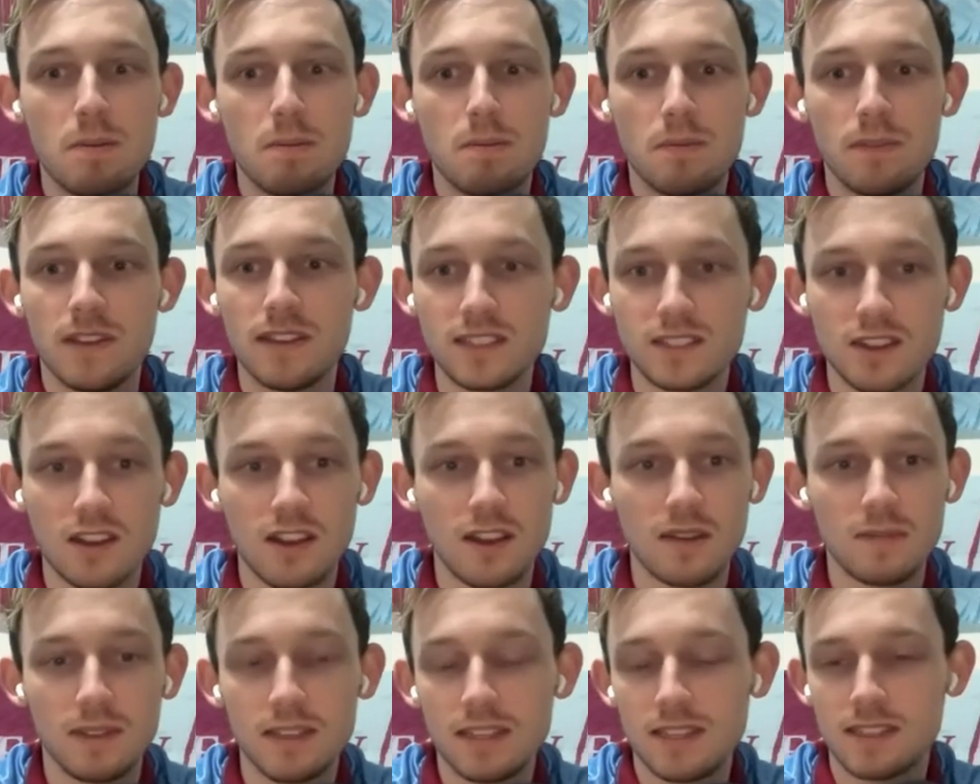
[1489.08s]
But this
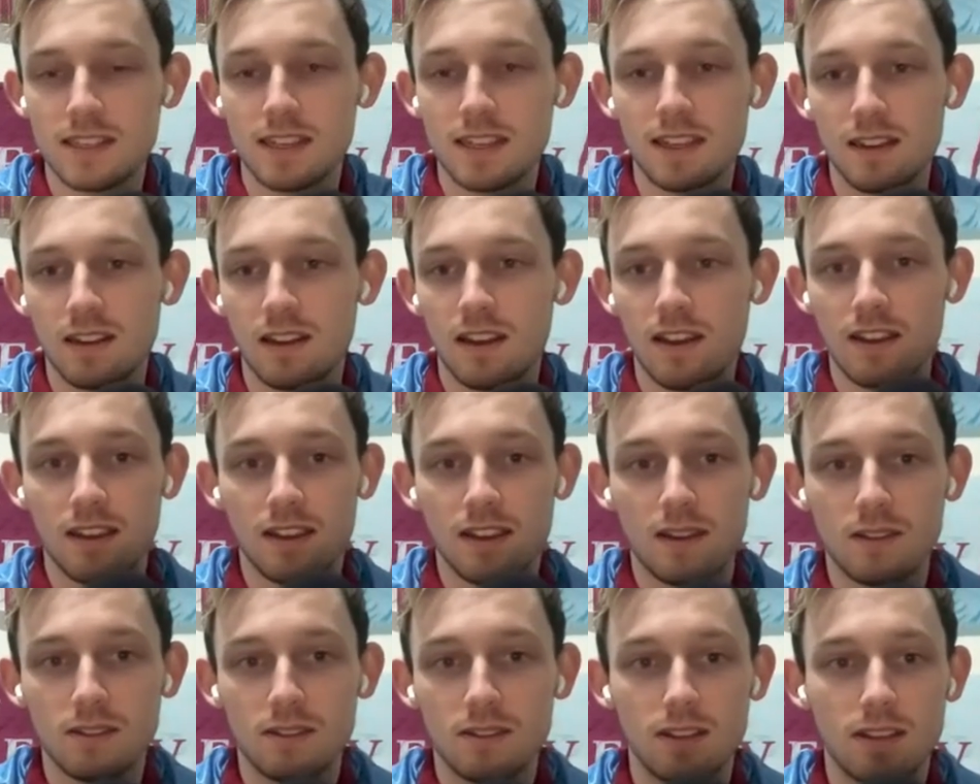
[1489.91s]
time, like
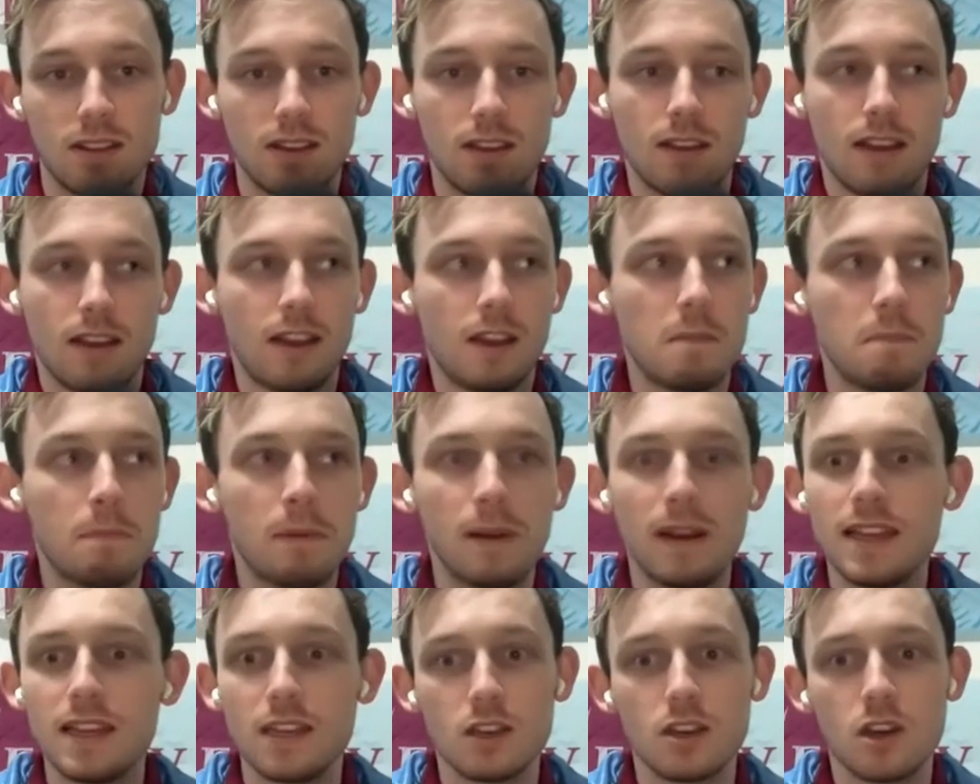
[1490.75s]
a
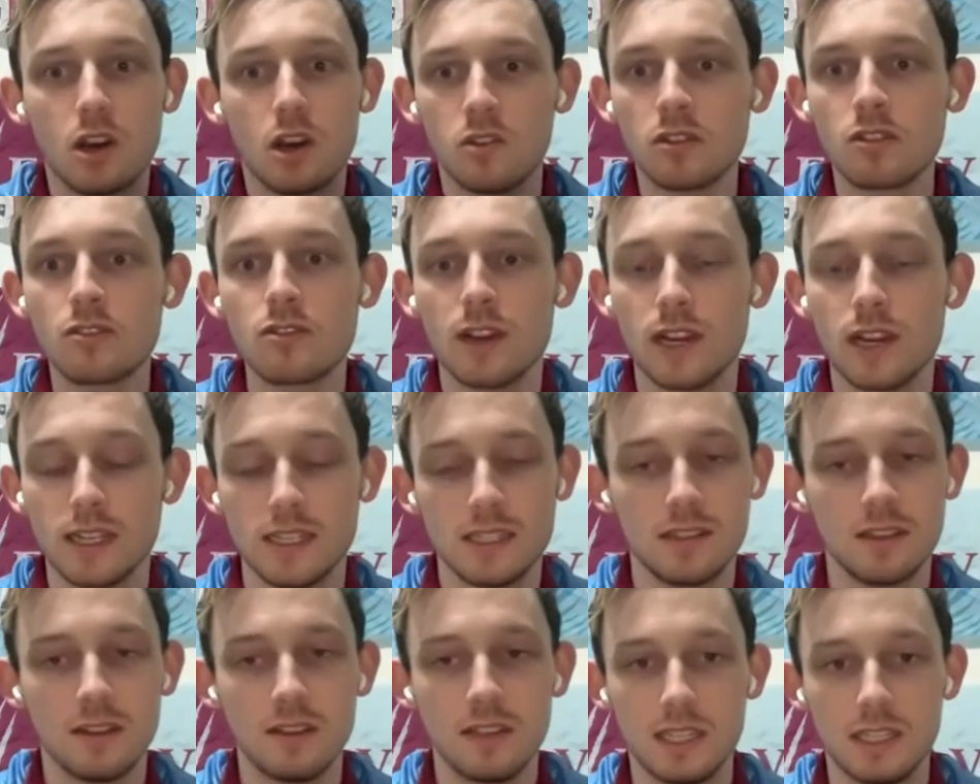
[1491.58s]
complete
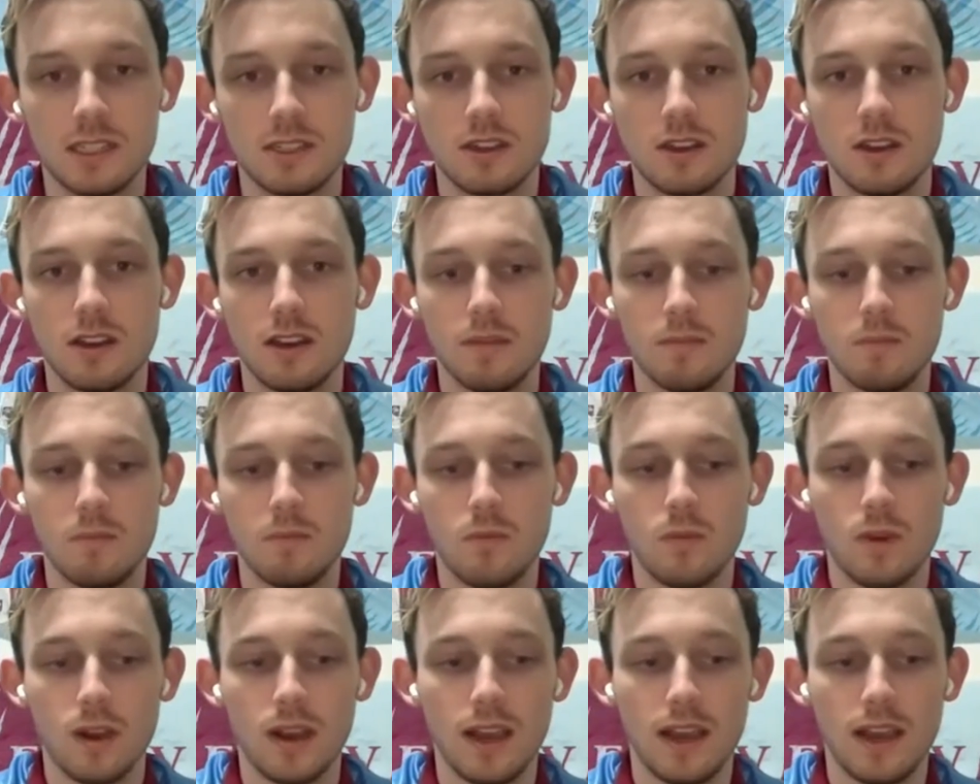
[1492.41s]
contrast though, this time
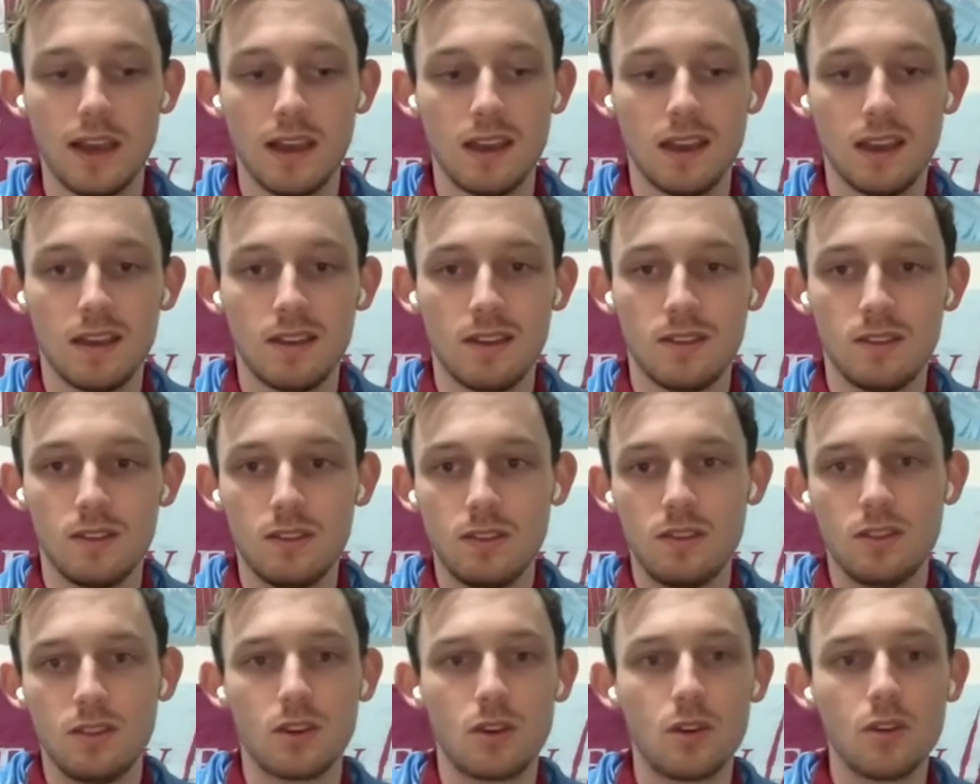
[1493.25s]
where
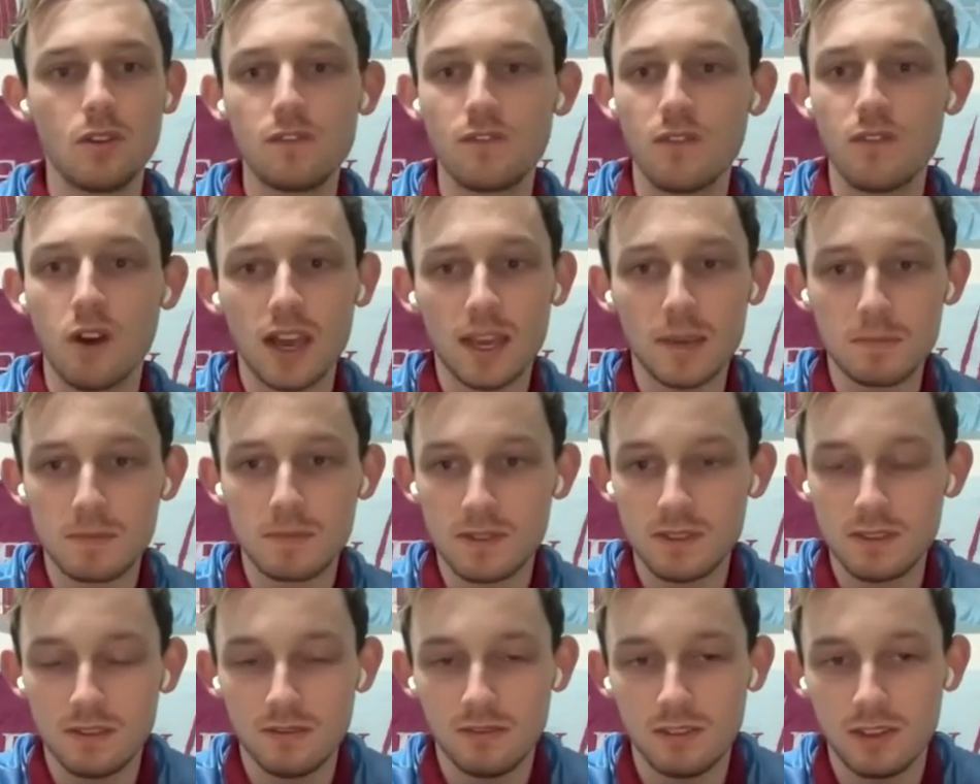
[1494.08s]
the good
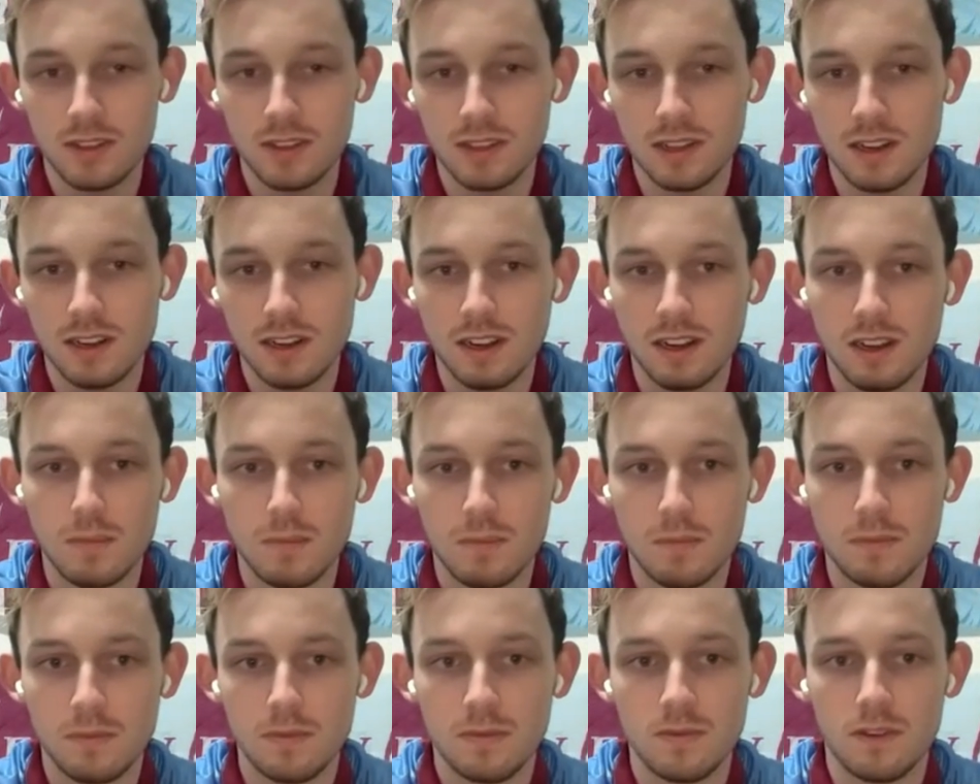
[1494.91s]
vibes are in the
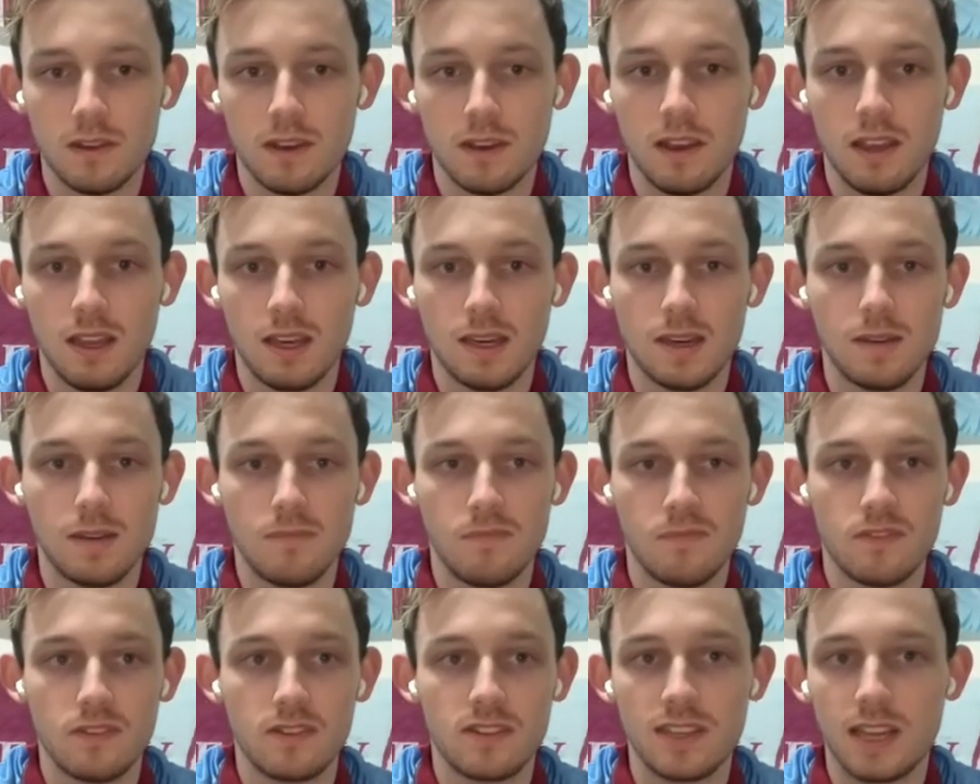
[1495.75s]
club.
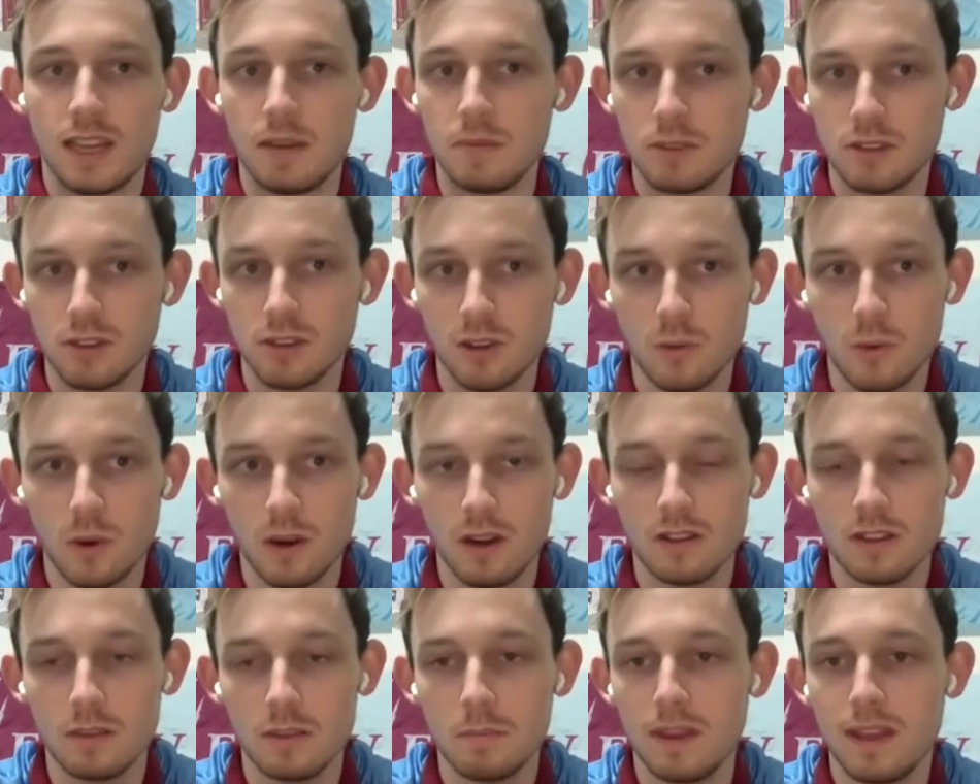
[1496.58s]
The team are doing
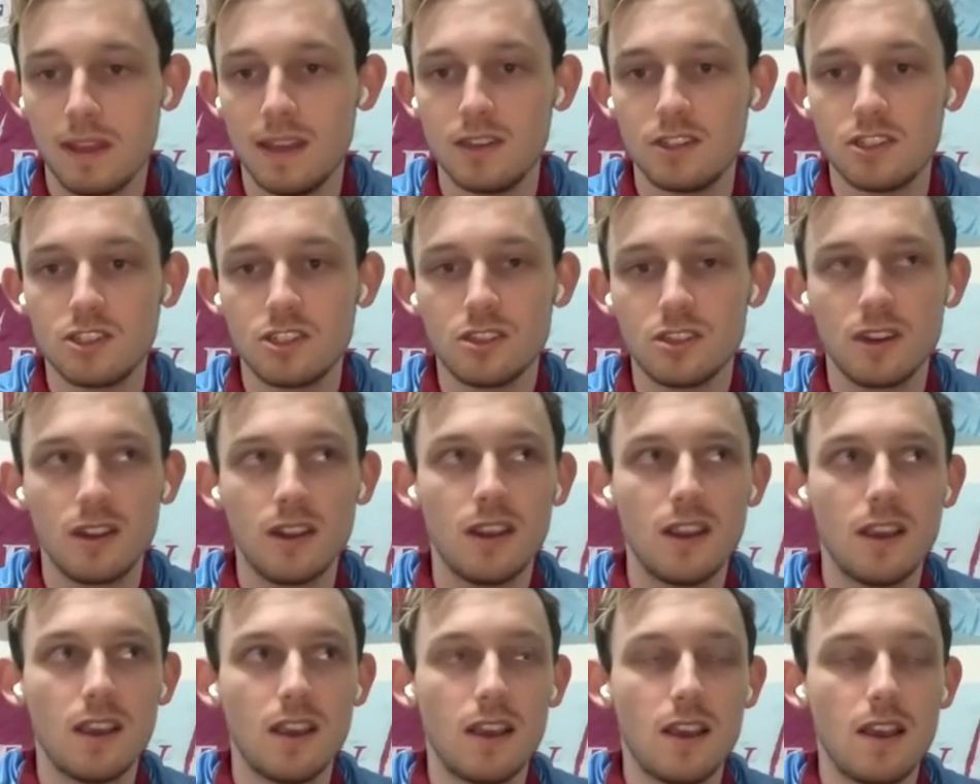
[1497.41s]
well on the pitch.
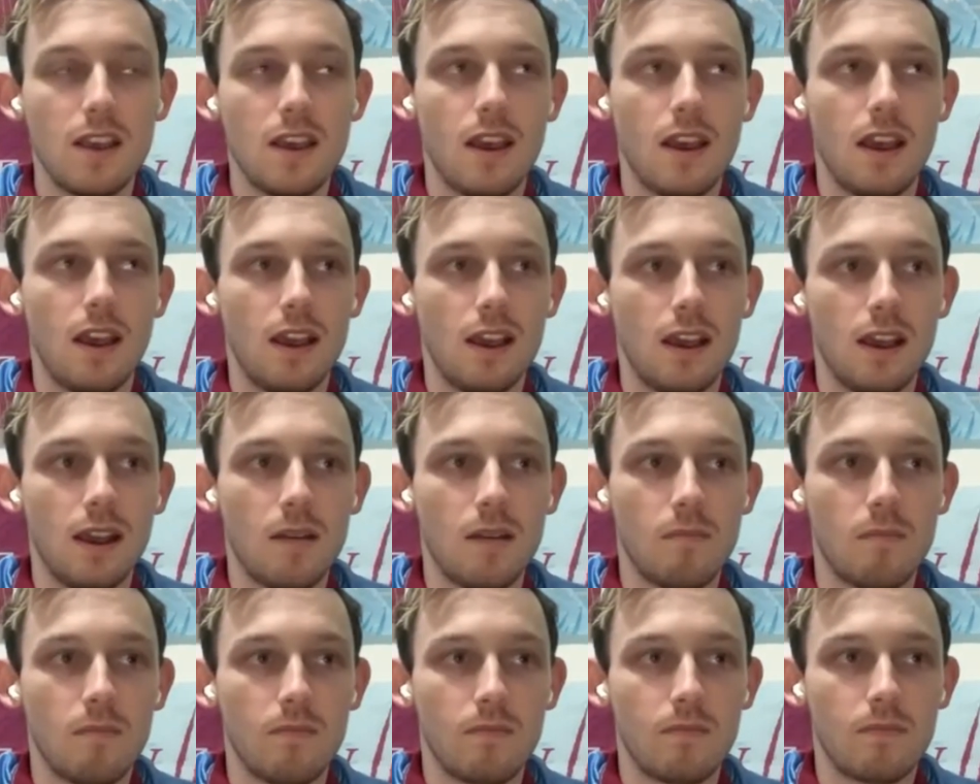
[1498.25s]

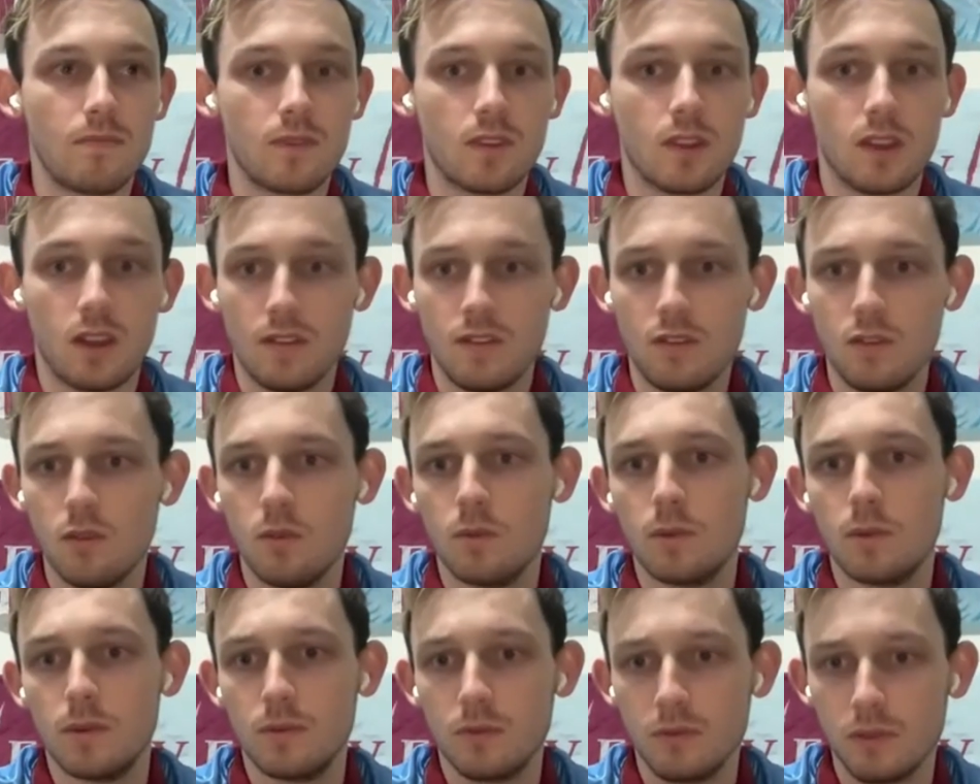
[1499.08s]
I
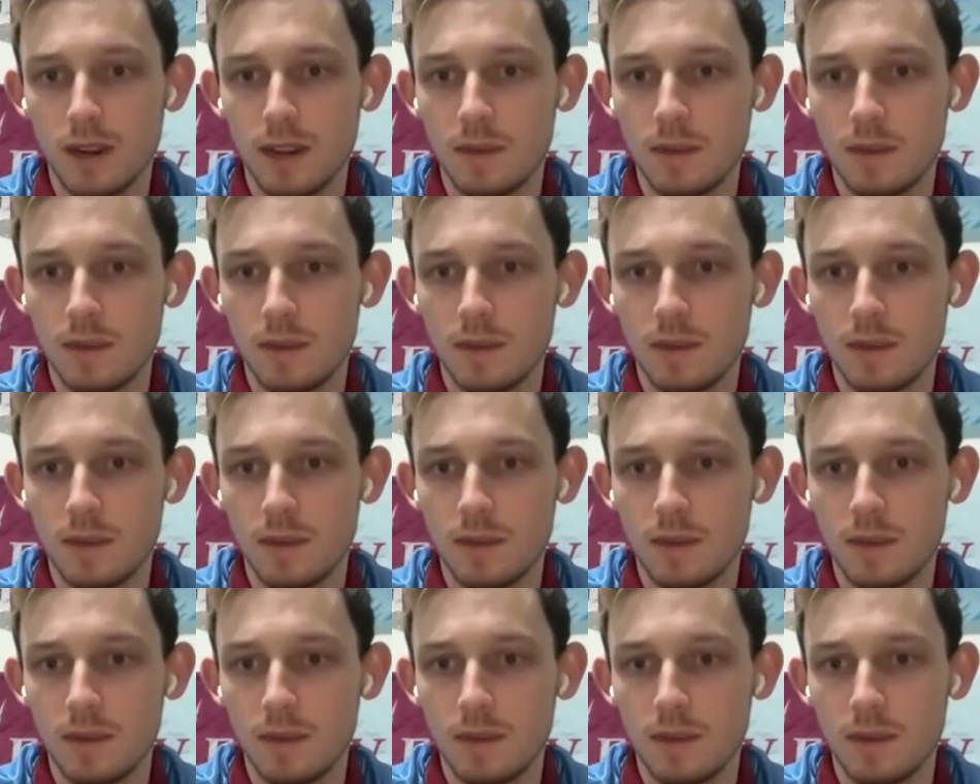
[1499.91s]
thought we were